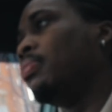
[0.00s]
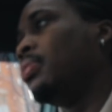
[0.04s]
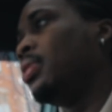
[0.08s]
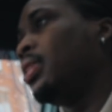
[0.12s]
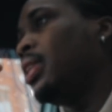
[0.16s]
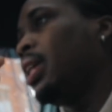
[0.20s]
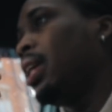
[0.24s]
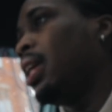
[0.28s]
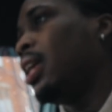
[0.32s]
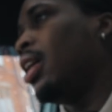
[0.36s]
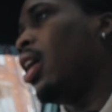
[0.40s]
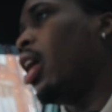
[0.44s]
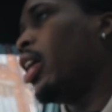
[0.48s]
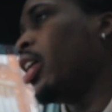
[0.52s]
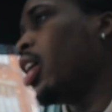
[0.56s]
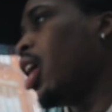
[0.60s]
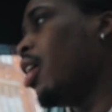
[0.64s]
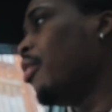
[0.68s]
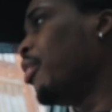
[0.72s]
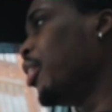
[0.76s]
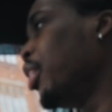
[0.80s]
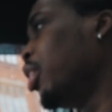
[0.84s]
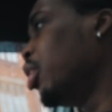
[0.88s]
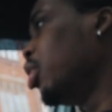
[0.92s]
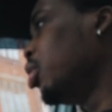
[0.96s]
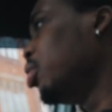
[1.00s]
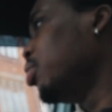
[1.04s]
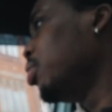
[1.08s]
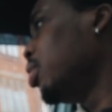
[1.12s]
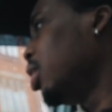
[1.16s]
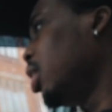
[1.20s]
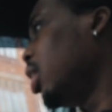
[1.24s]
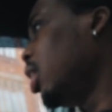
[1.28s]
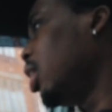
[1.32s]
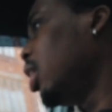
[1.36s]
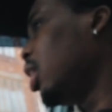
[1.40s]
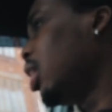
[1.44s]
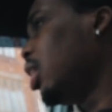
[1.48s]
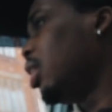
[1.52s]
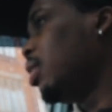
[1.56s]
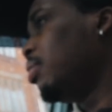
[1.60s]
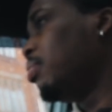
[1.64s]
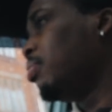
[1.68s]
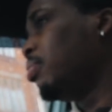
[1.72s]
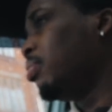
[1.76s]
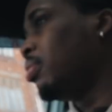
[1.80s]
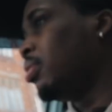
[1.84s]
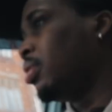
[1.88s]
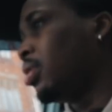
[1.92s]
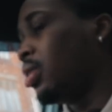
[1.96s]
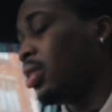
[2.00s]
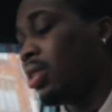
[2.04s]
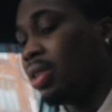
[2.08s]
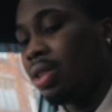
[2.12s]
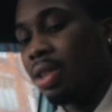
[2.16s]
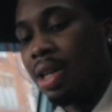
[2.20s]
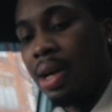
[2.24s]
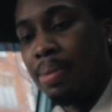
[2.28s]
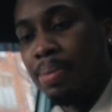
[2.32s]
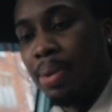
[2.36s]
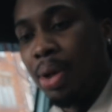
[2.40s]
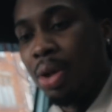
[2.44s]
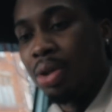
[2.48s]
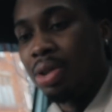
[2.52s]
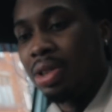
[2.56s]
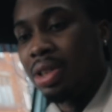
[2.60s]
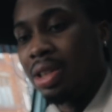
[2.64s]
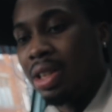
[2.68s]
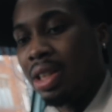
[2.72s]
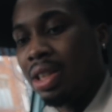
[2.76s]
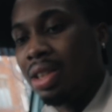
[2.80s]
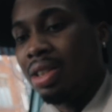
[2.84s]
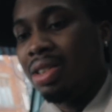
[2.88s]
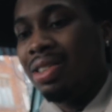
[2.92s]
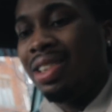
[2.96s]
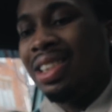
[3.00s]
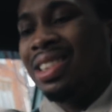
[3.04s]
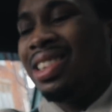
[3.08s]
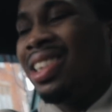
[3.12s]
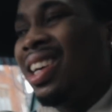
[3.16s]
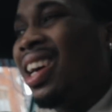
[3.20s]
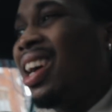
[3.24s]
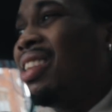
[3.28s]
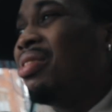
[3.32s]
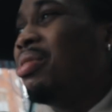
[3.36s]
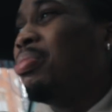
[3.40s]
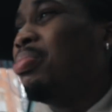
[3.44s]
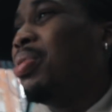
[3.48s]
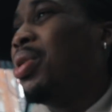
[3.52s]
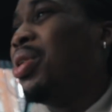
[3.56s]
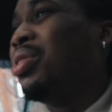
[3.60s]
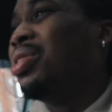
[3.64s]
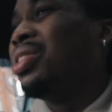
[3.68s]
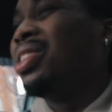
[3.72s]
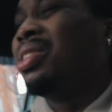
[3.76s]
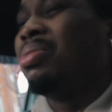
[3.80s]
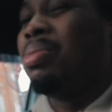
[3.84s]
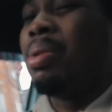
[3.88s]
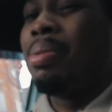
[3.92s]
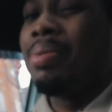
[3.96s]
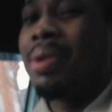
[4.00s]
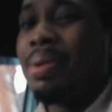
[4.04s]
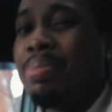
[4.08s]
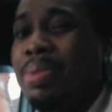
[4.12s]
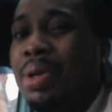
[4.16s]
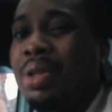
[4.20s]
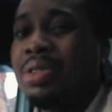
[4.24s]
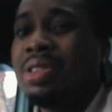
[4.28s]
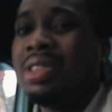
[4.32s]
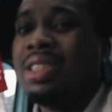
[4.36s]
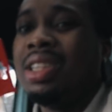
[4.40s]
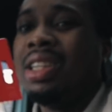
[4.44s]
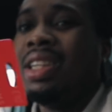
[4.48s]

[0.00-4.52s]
Yeah, on other note, I haven't posted, but I'm gonna post